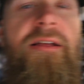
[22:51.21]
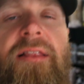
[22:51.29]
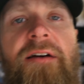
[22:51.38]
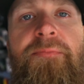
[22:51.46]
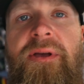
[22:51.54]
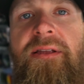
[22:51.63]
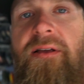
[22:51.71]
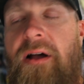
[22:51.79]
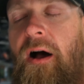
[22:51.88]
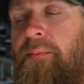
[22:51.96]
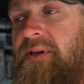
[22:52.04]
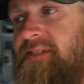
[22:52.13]
left me in the
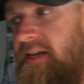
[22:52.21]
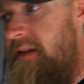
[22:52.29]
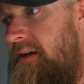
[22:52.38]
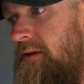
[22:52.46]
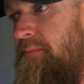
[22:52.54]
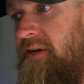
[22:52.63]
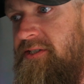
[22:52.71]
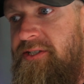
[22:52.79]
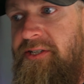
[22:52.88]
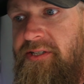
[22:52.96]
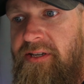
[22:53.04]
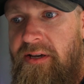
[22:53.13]
comments and in the
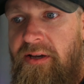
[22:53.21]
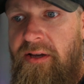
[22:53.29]
messages